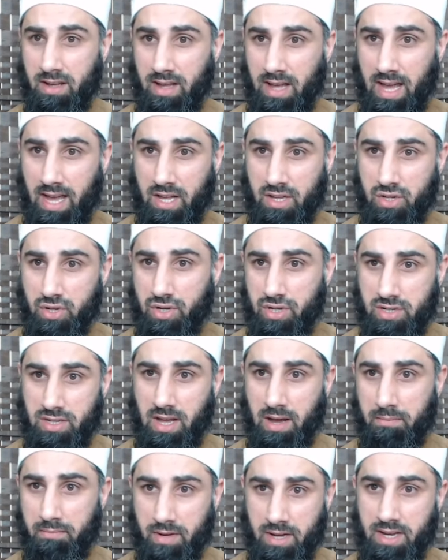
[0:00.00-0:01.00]
I can judge
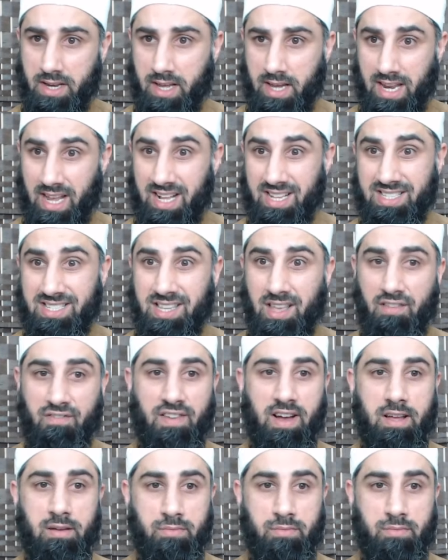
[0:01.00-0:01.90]
that burning and I can say fire